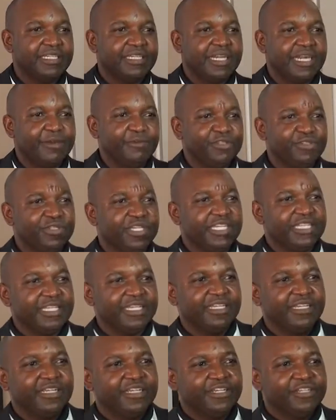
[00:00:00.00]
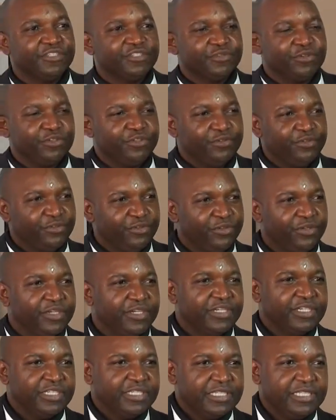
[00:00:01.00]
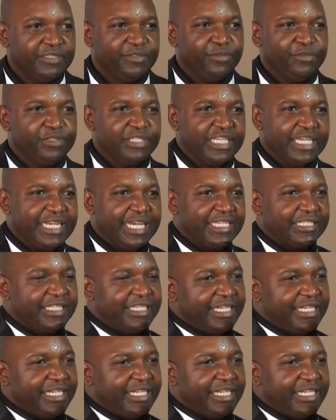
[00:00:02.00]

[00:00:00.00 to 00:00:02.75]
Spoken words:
Are we together? So you tell us the